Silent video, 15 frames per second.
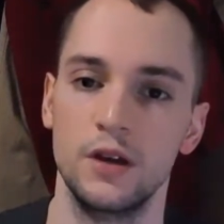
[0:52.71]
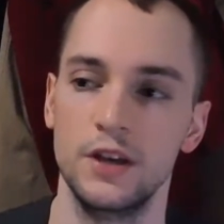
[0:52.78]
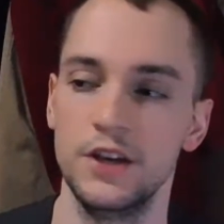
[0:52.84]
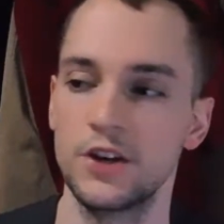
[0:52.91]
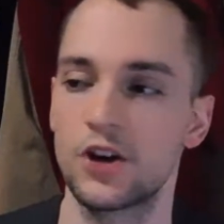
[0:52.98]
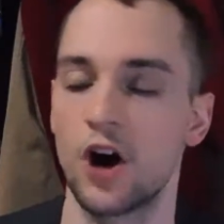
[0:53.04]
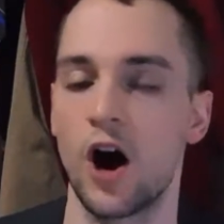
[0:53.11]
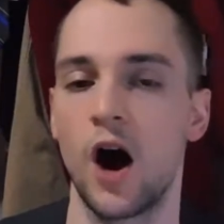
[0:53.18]

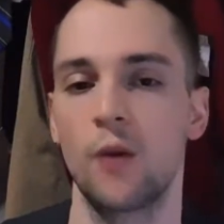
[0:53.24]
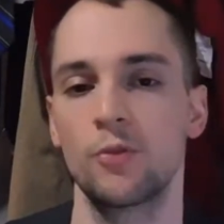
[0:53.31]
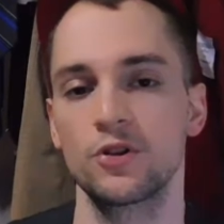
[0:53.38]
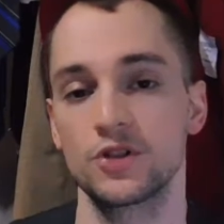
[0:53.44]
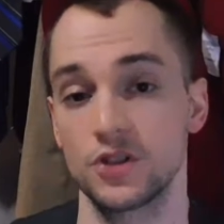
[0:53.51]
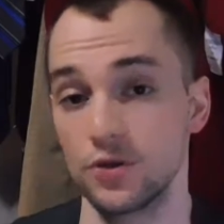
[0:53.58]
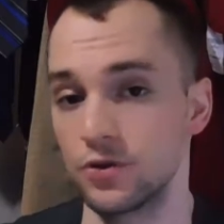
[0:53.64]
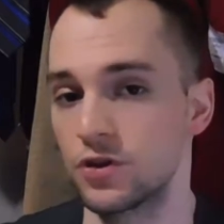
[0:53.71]

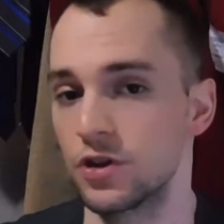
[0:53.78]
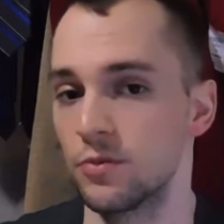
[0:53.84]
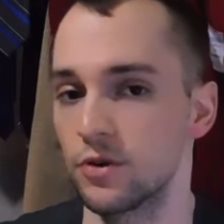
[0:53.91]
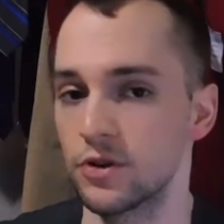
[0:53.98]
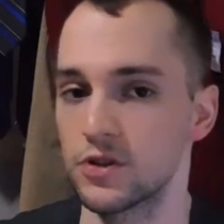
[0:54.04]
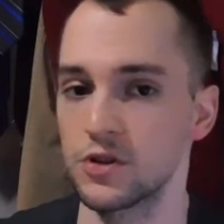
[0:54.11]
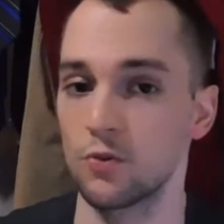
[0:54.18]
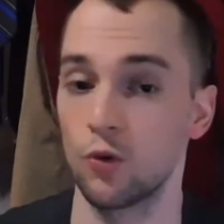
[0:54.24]
e-commerce
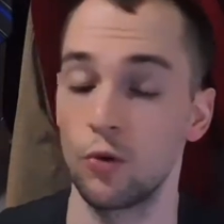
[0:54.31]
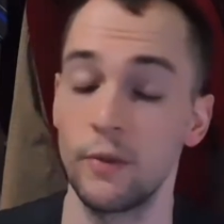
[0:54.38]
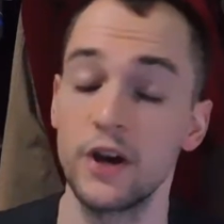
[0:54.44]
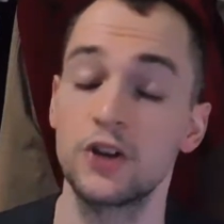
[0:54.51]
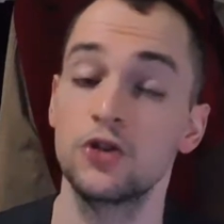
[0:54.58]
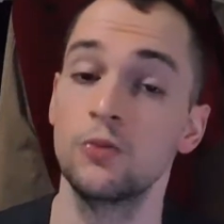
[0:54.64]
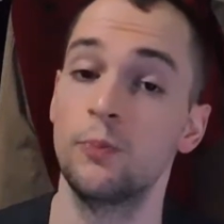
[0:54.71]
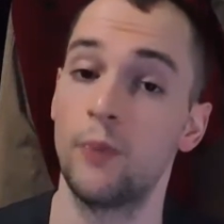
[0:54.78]
YouTubers will
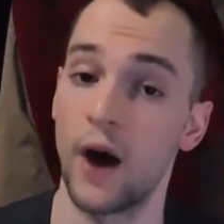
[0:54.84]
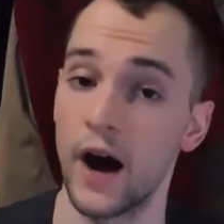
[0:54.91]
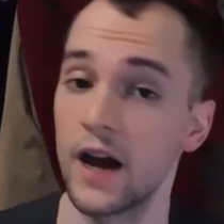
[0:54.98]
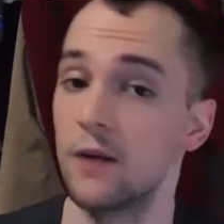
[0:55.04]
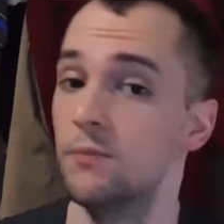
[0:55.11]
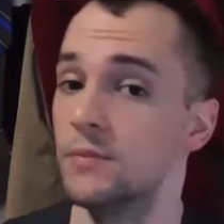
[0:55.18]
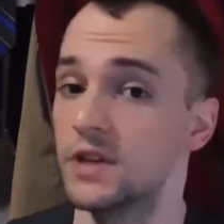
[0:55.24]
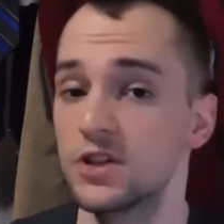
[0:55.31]
make you
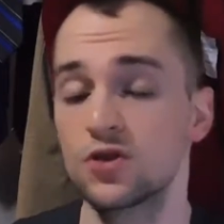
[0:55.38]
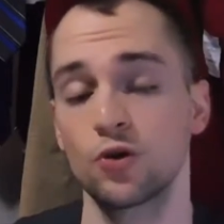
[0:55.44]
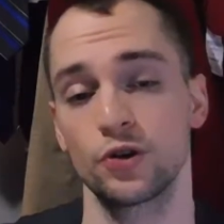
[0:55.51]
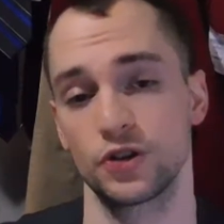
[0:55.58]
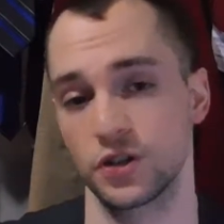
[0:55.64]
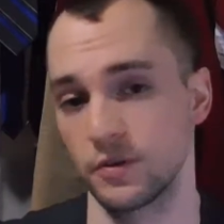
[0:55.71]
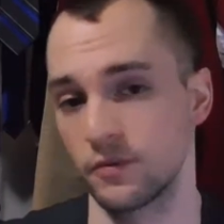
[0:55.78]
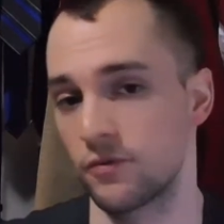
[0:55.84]
buy a
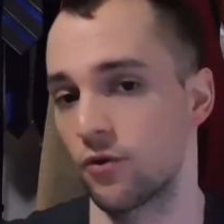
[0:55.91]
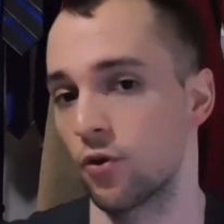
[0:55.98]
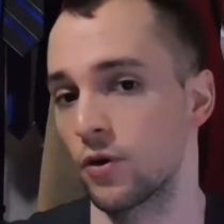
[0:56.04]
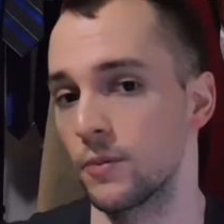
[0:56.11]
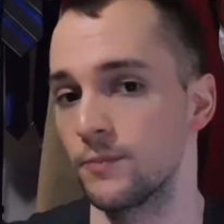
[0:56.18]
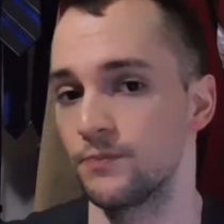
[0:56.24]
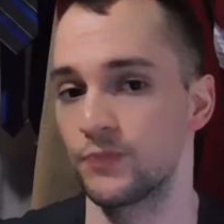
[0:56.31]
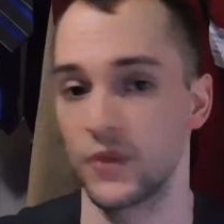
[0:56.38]
mentorship for,
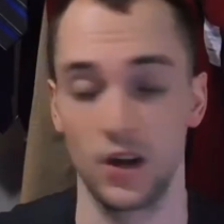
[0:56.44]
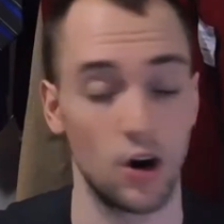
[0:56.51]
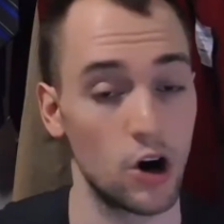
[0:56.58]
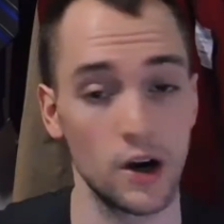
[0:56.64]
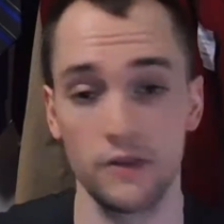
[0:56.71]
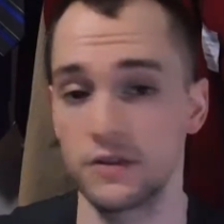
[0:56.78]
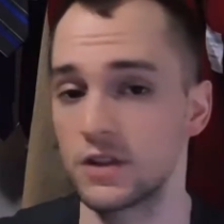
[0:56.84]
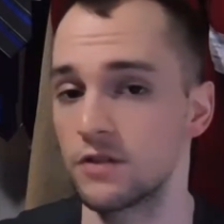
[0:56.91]
and
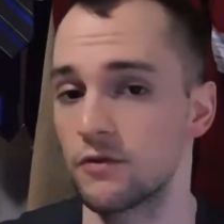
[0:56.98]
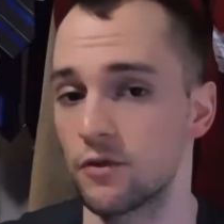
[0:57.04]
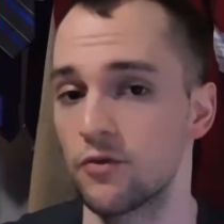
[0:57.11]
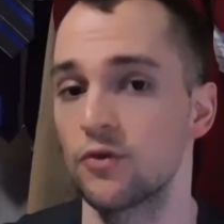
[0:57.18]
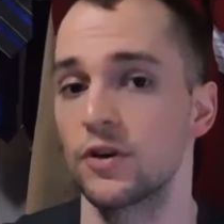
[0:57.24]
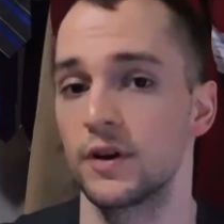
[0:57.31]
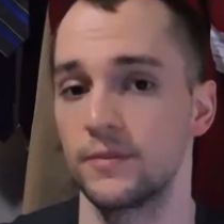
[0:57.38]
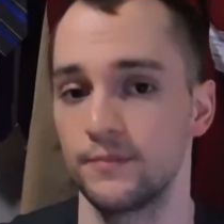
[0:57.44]
I'll give it to you for
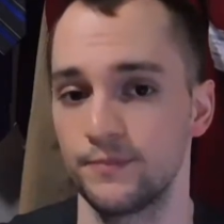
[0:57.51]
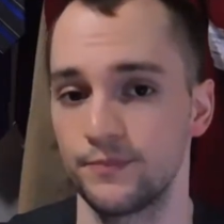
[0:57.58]
free.